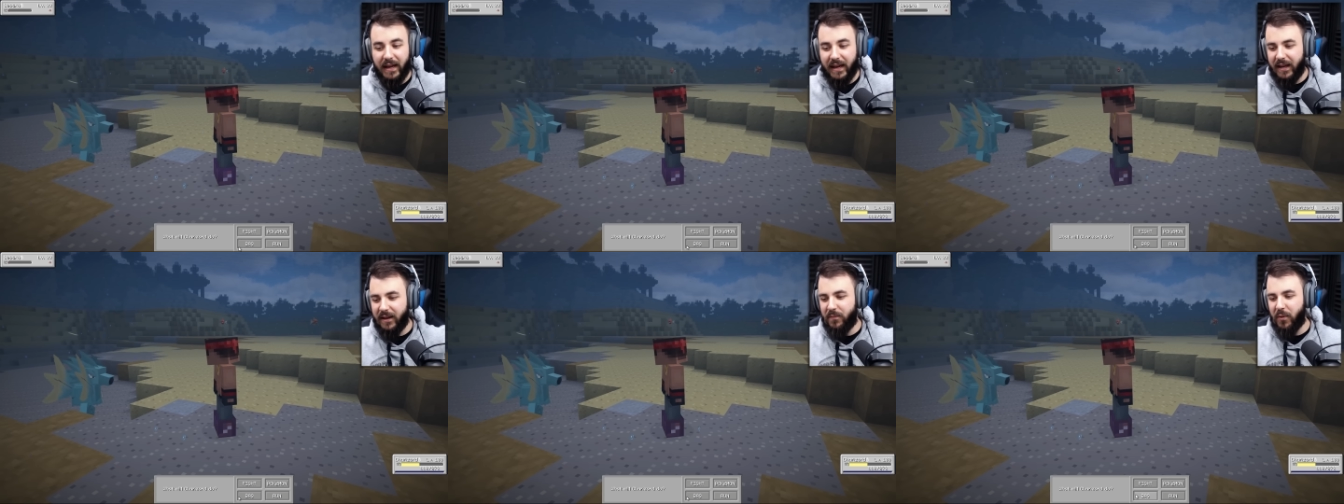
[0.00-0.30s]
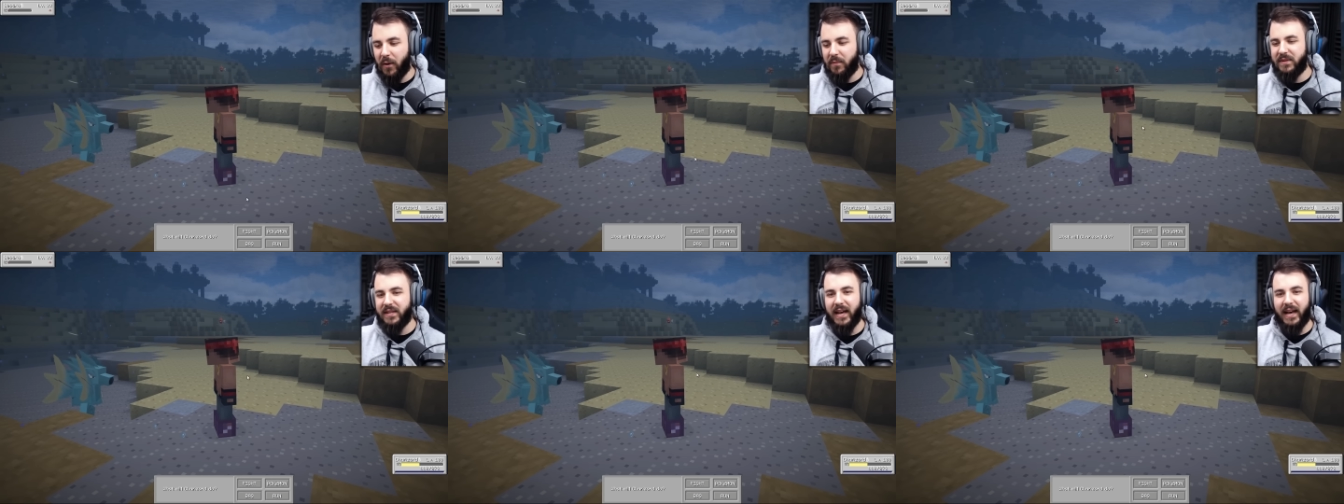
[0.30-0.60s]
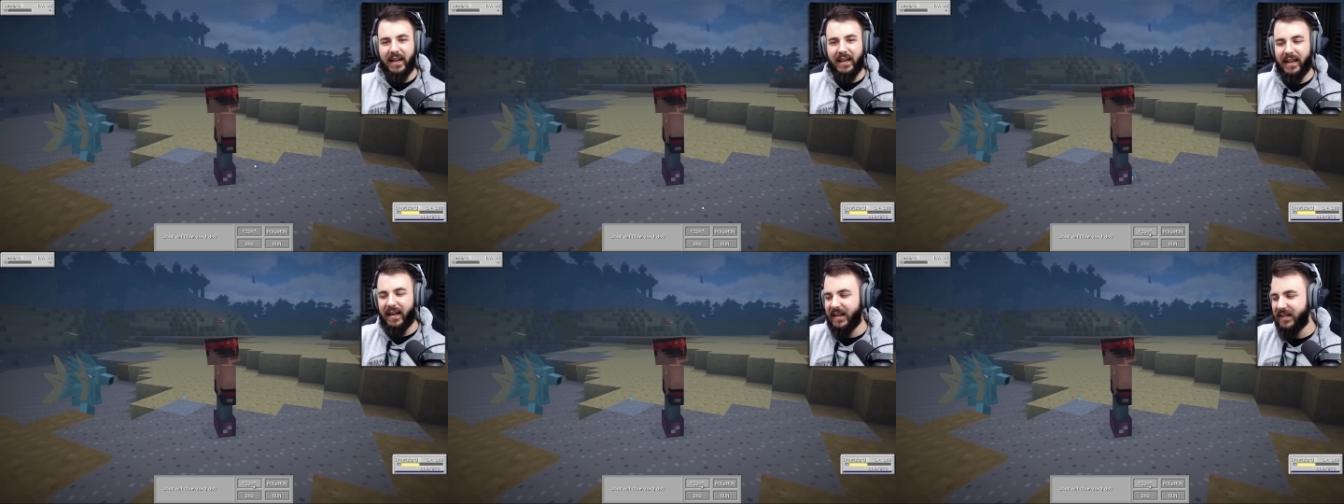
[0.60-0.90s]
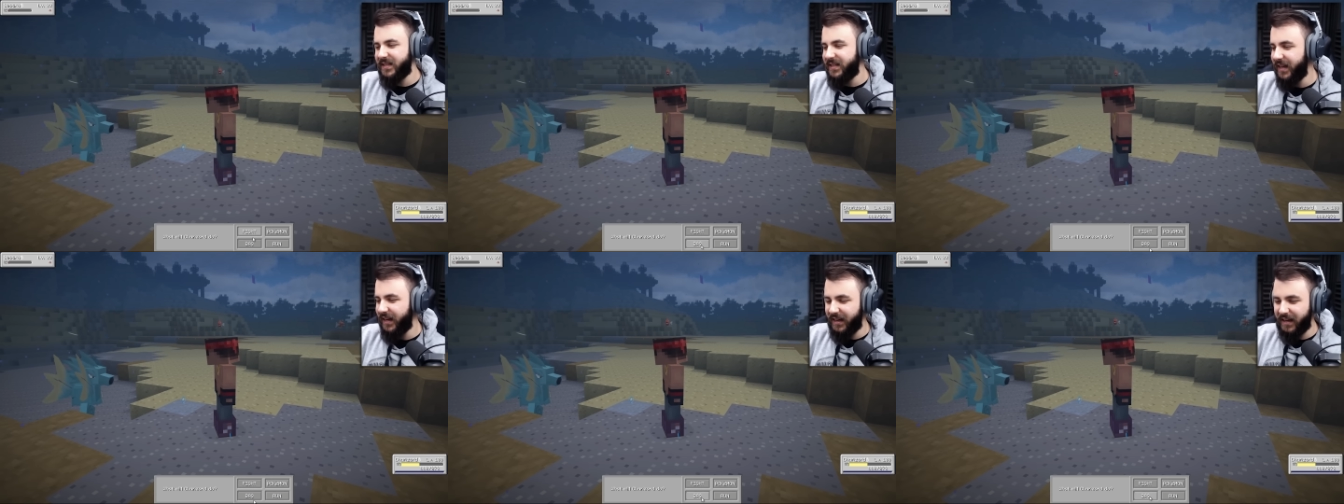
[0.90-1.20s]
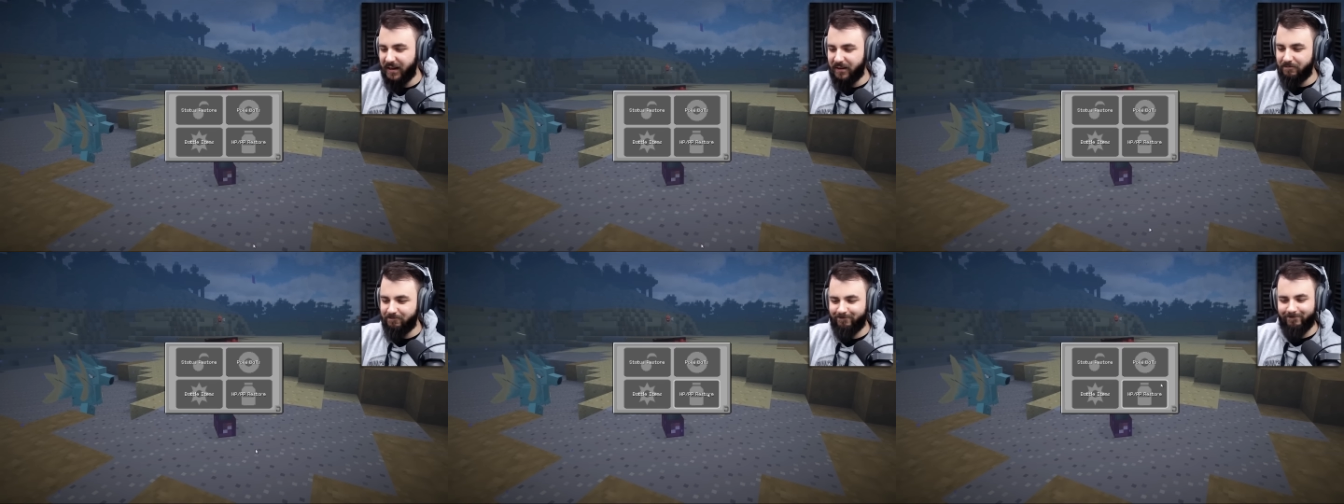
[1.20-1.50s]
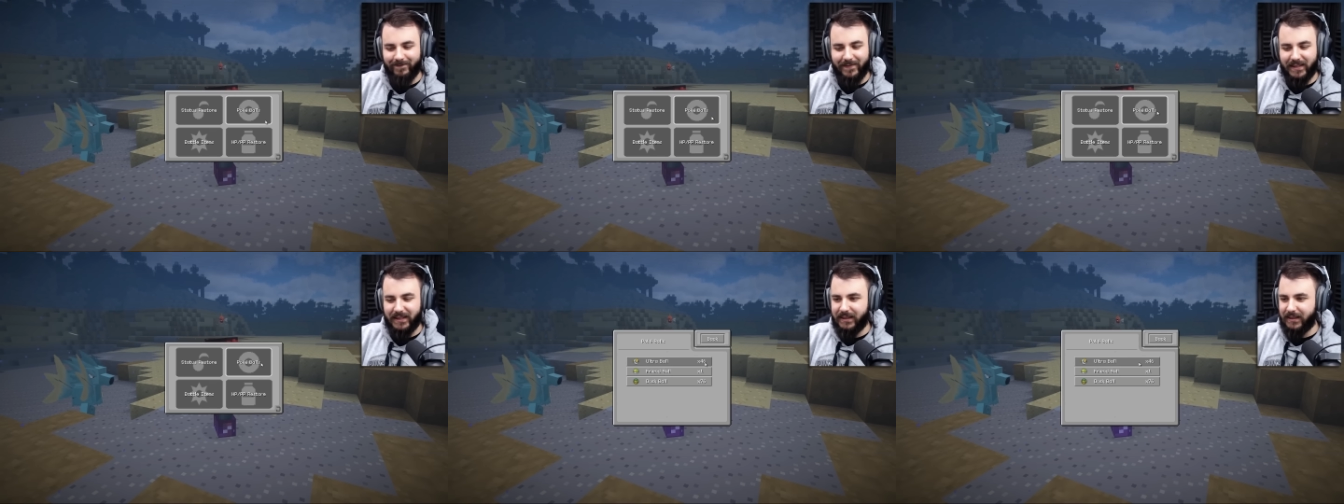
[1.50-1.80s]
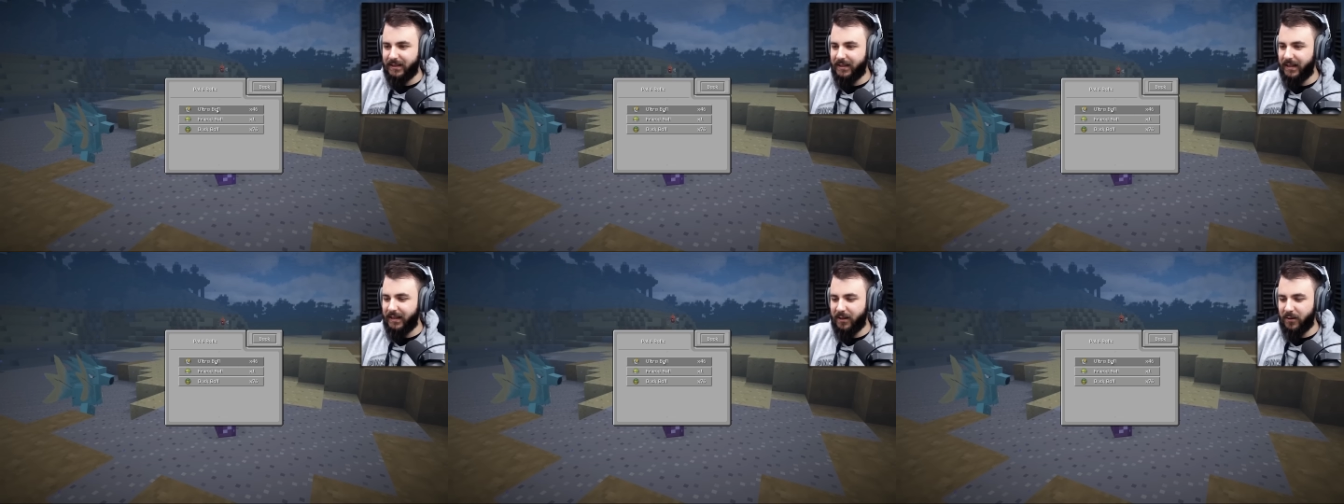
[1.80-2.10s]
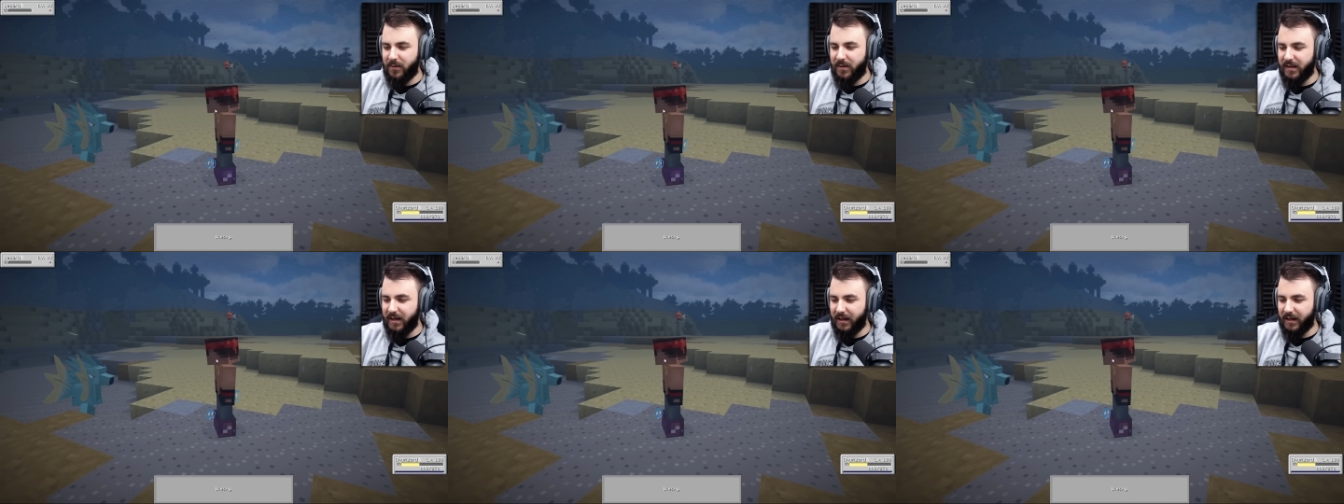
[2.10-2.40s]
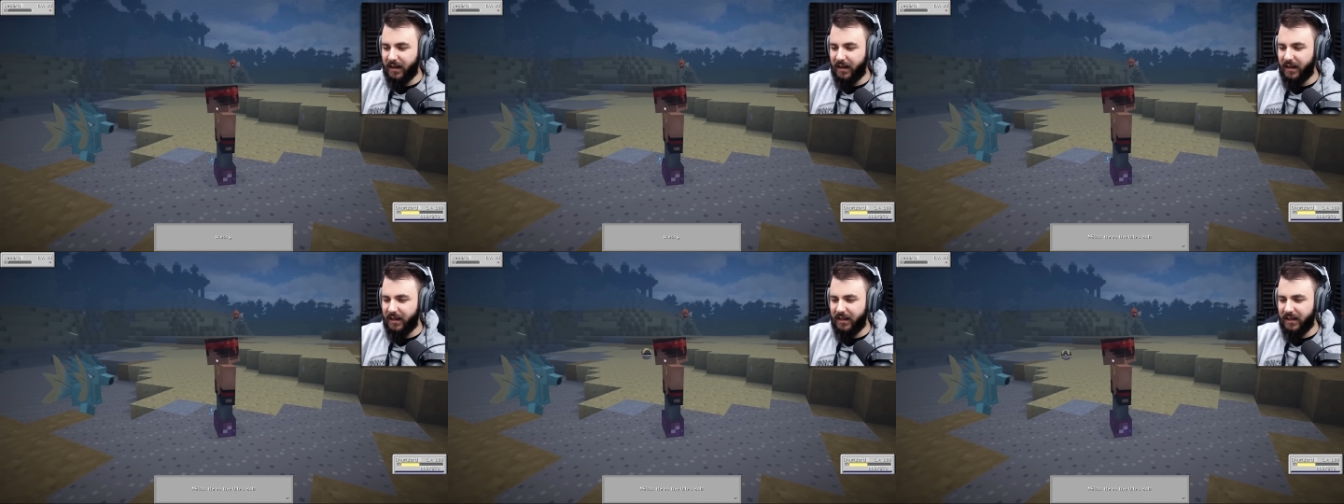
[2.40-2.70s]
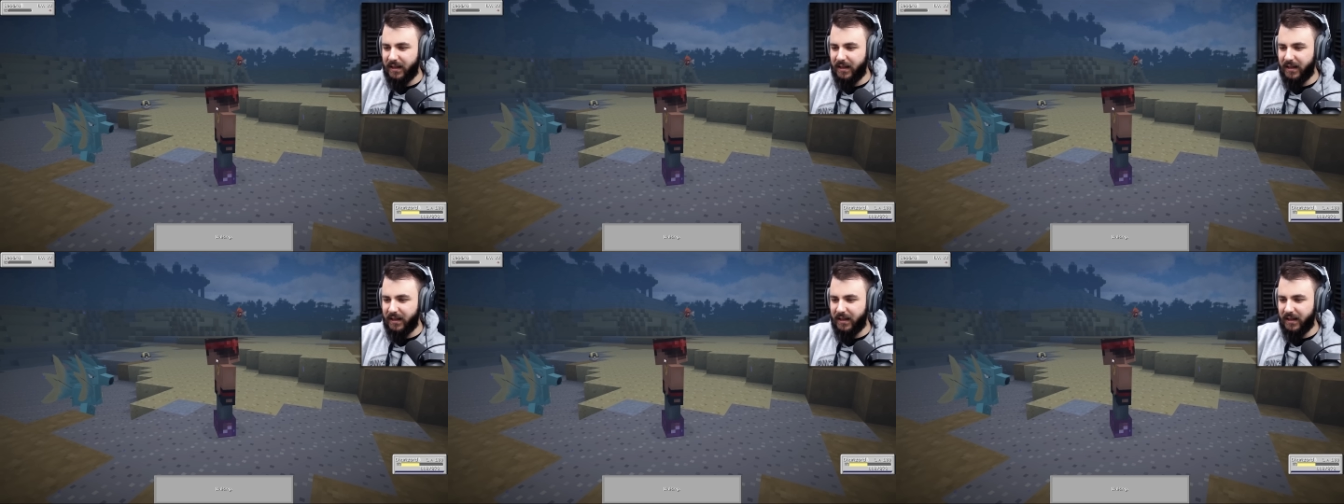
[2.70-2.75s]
He popped out last second. Little sucker.